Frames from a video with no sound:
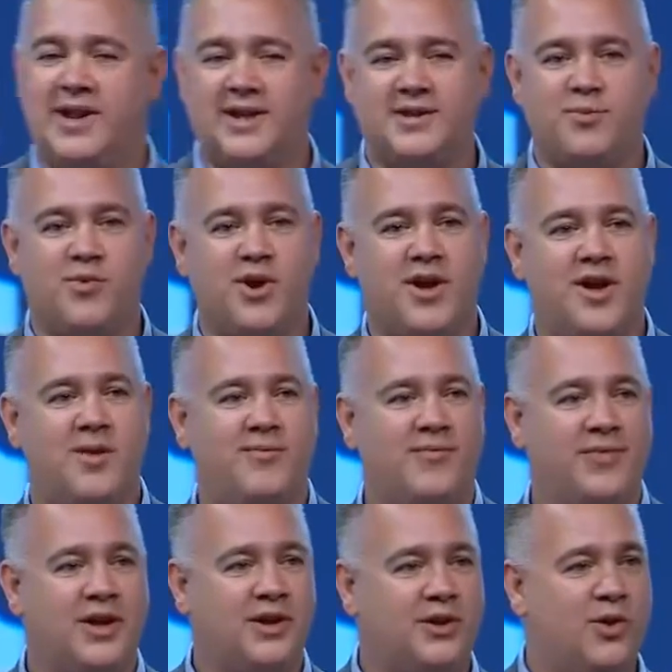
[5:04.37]
like to bring up
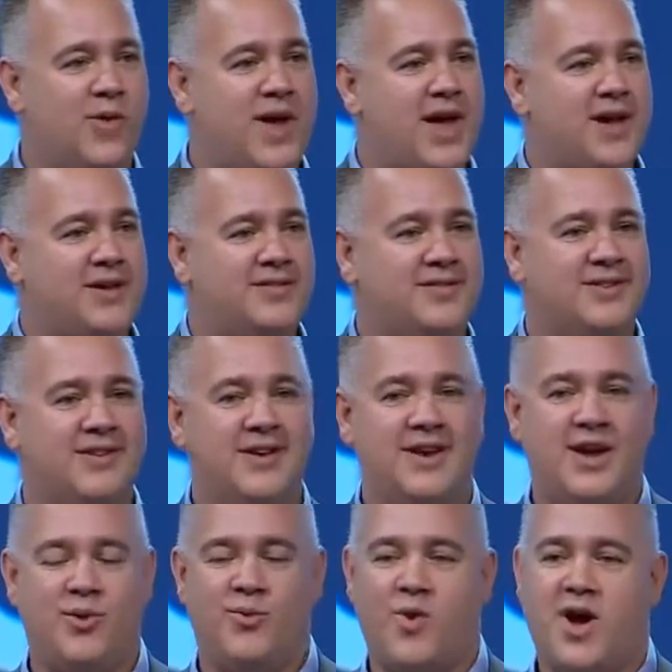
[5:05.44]
Luann
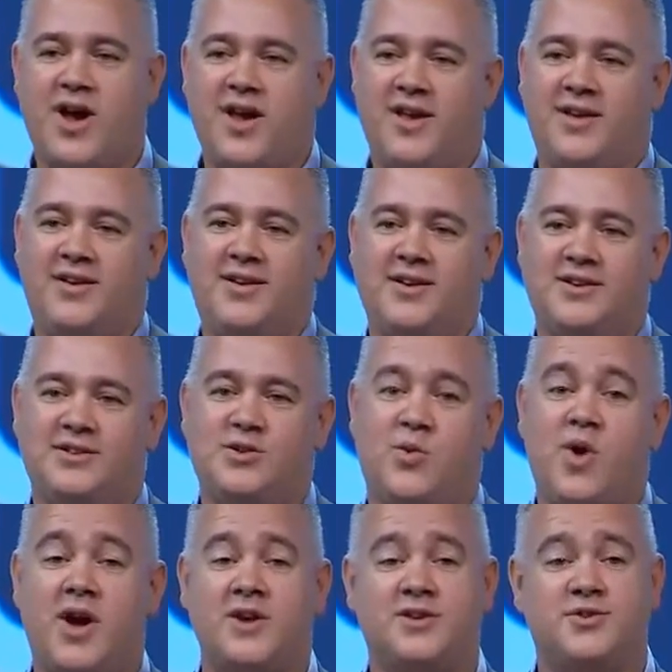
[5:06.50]
and Ryan to
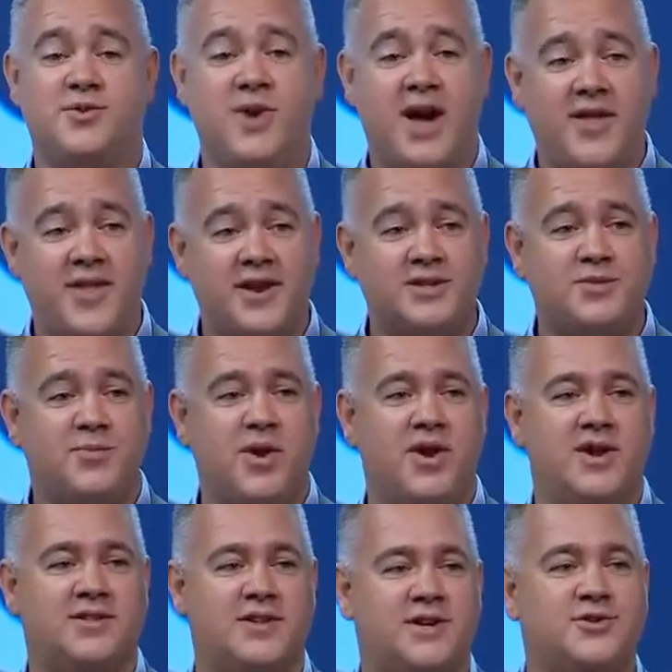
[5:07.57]
walk us through how that
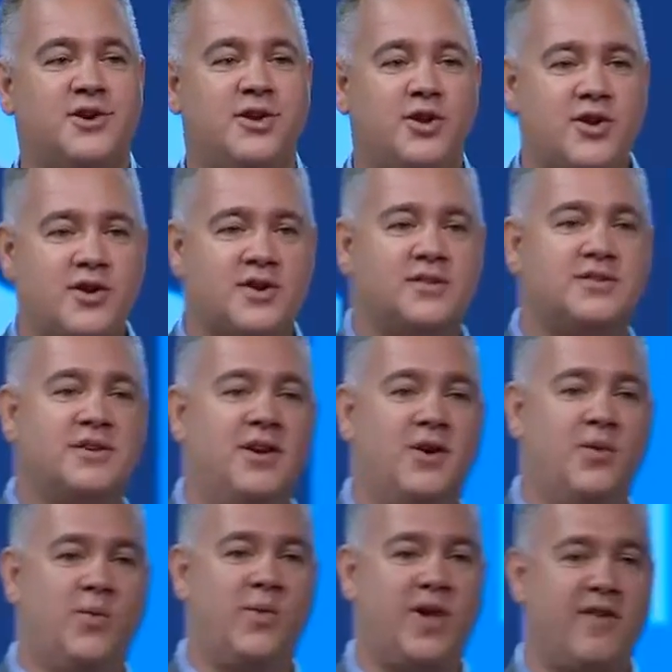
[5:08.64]
experience actually looks
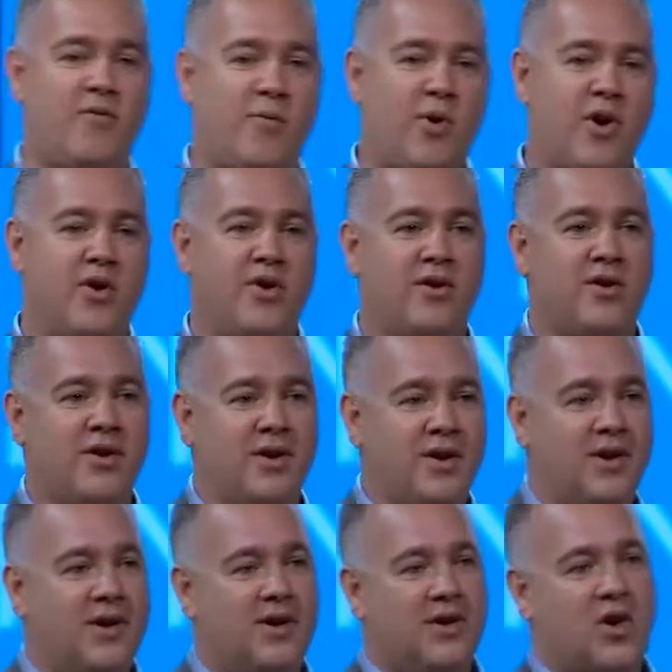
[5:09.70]
when we have a partner
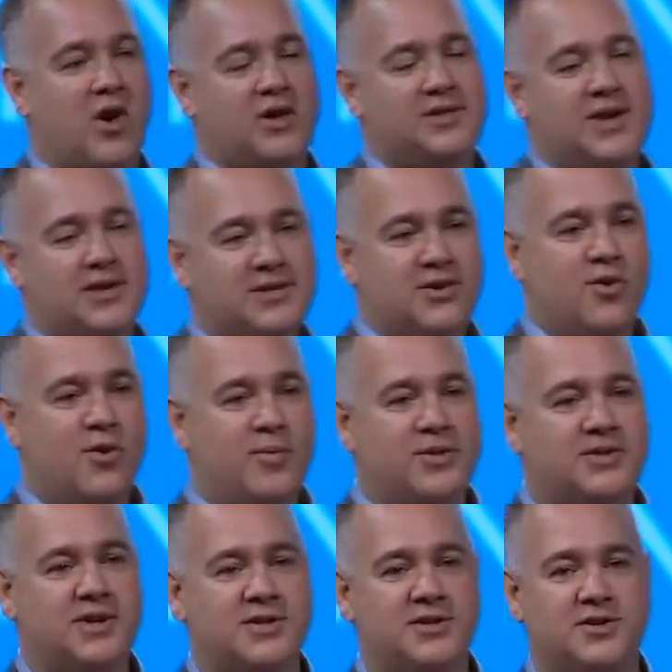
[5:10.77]
contacting
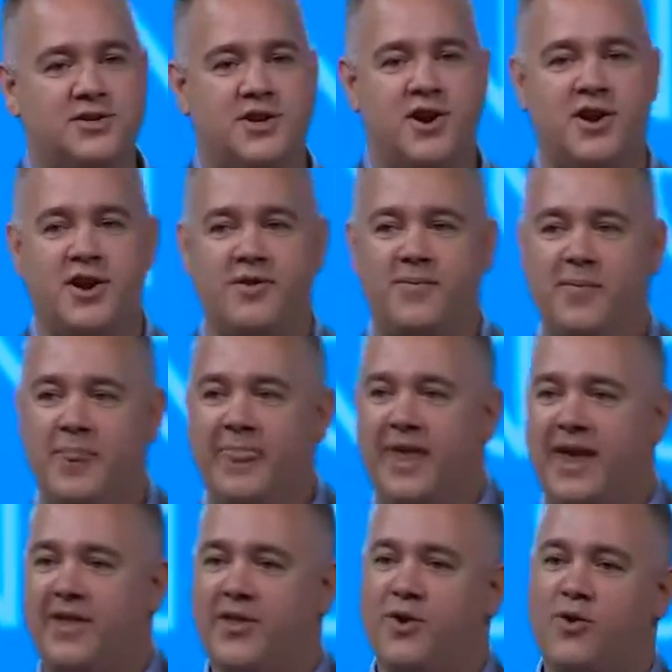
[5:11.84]
corporate sales engineering,
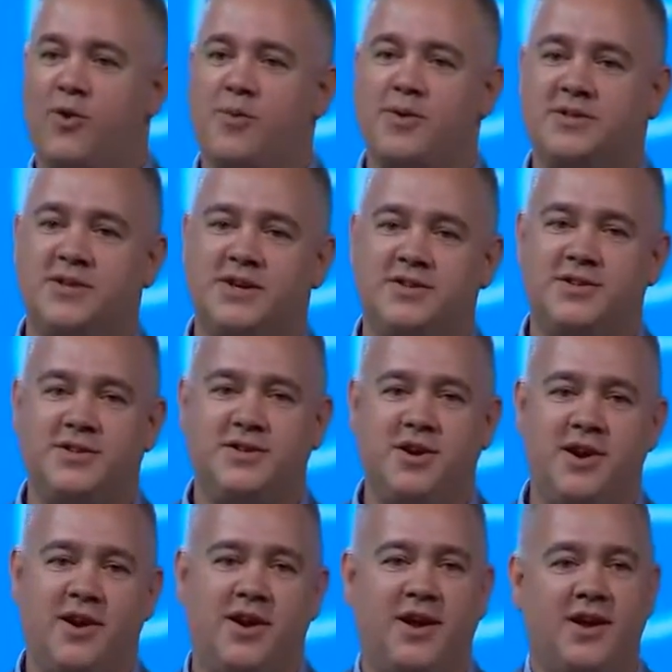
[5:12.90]
and then a corporate sales
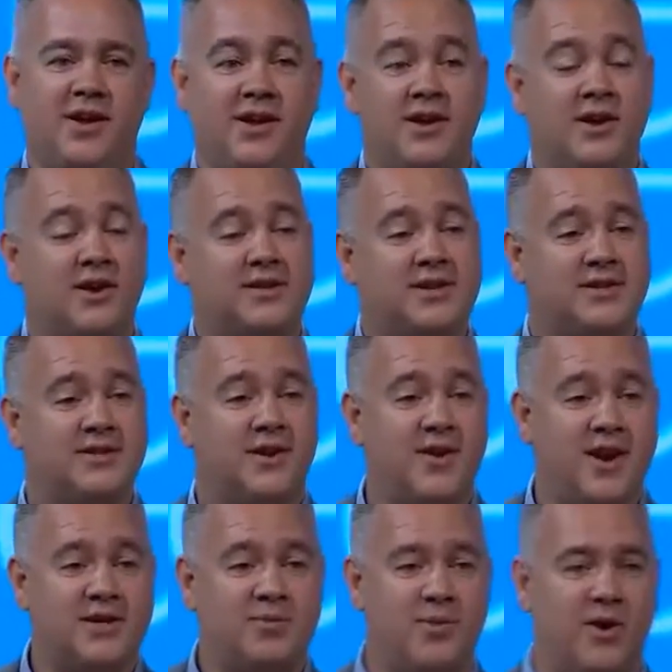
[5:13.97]
engineering contact center
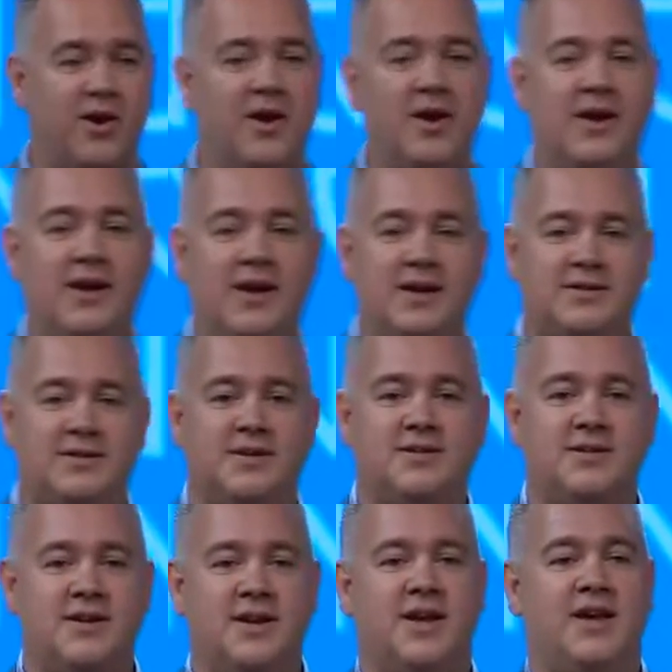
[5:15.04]
expert
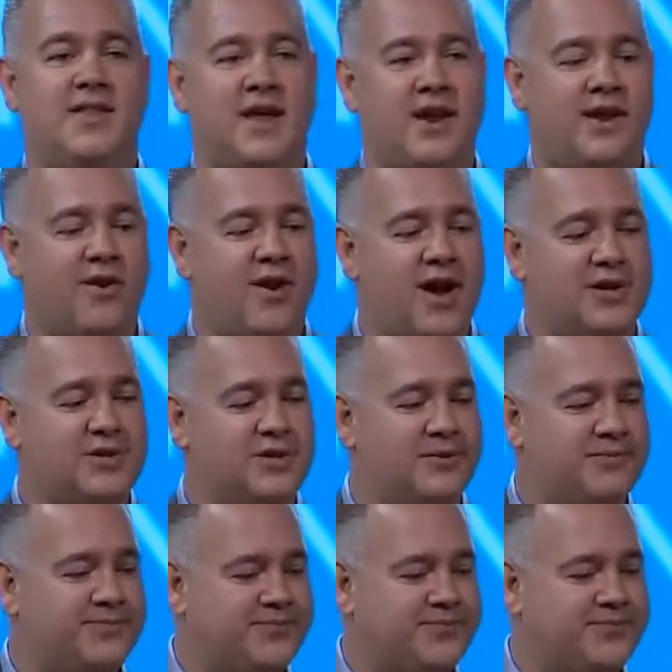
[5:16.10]
assisting in that interaction.